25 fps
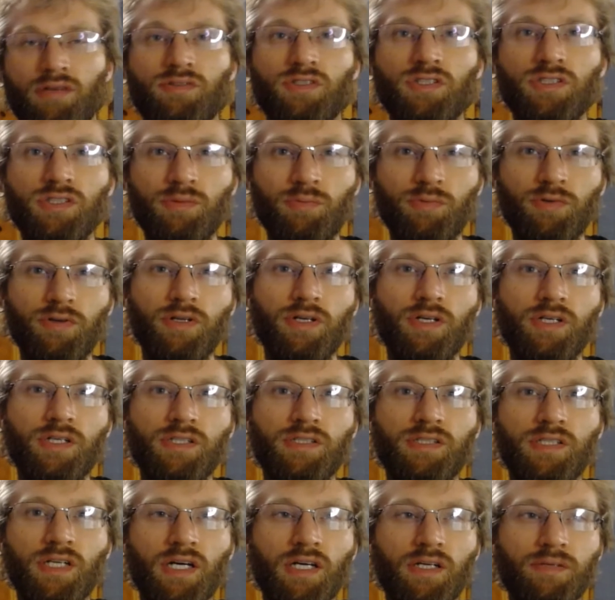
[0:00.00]
just a pretty
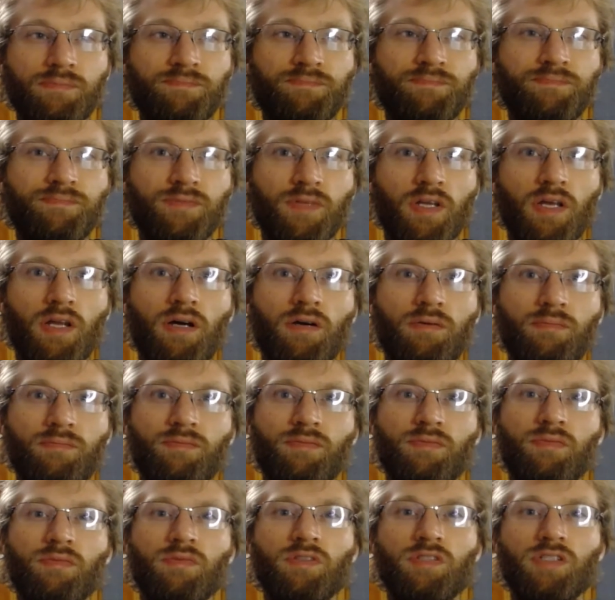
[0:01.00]
good day,
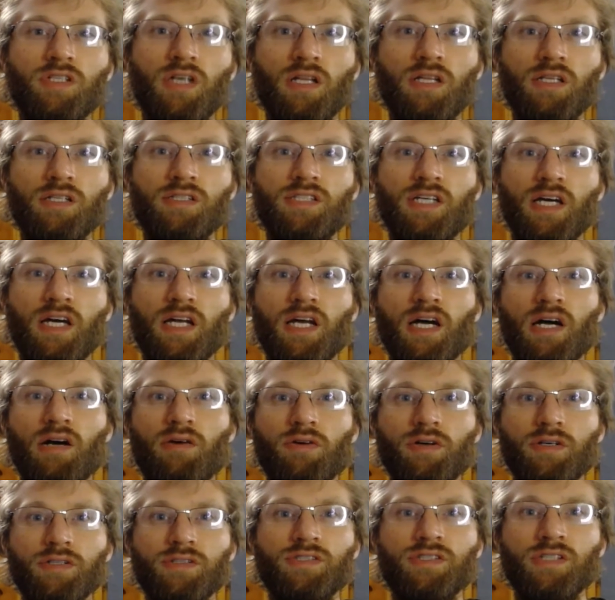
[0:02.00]
solid 10
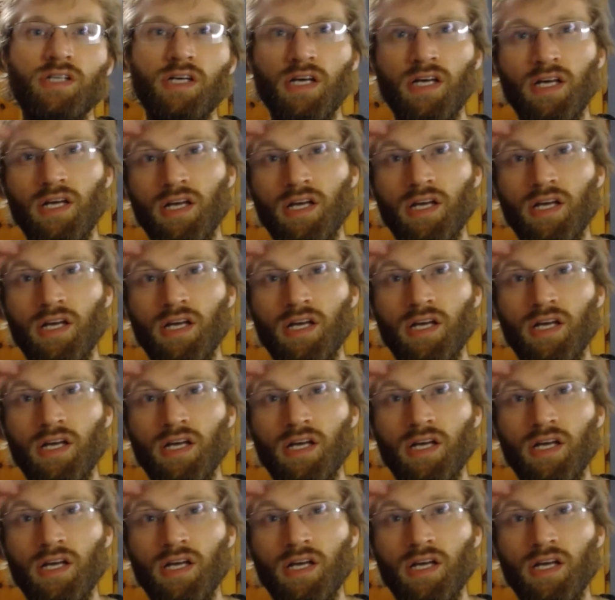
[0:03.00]
hours.